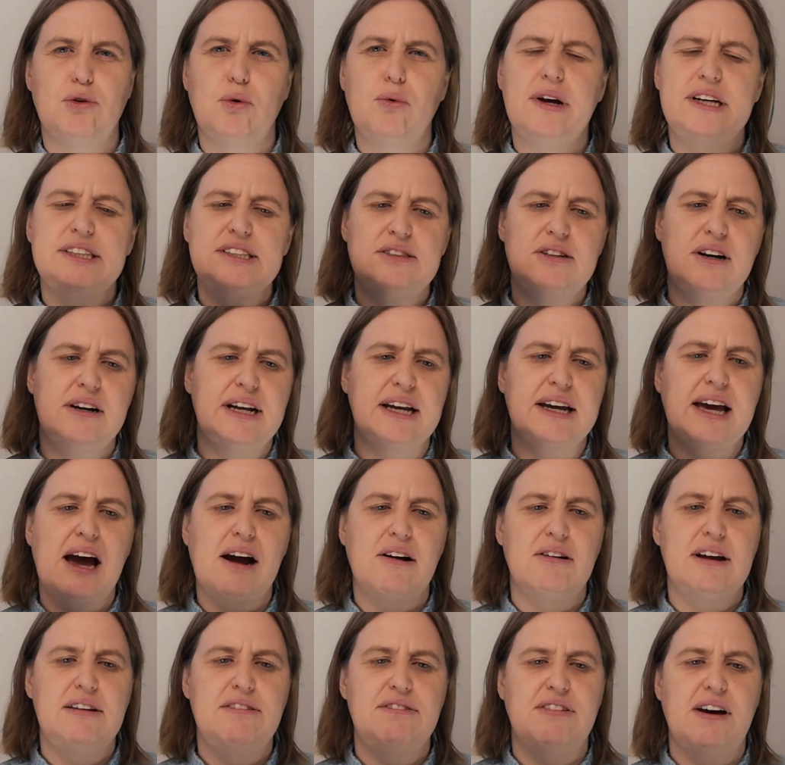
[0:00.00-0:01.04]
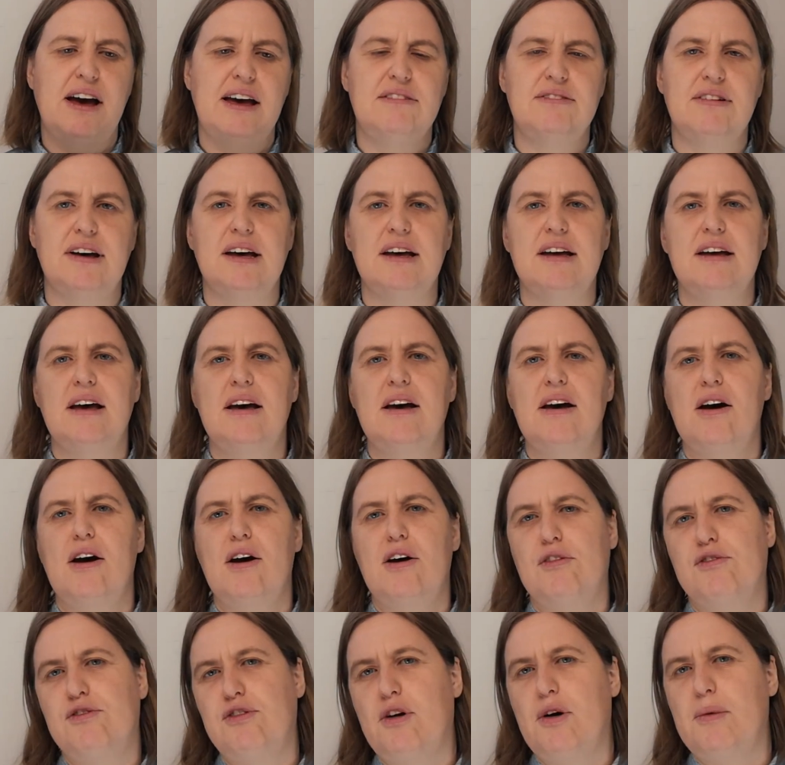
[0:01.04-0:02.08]
always trying to curry favour
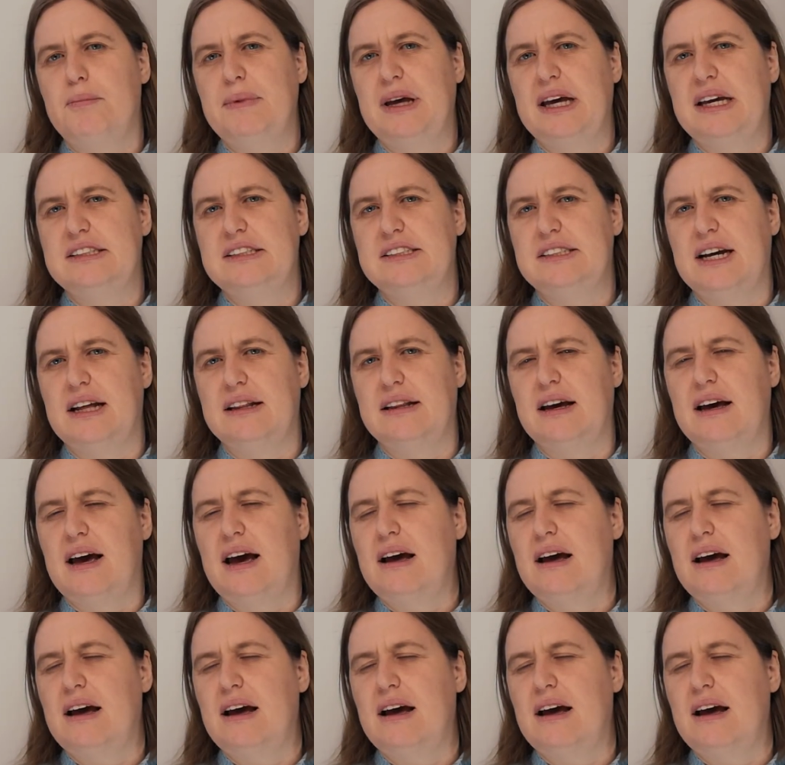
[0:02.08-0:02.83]
from each other.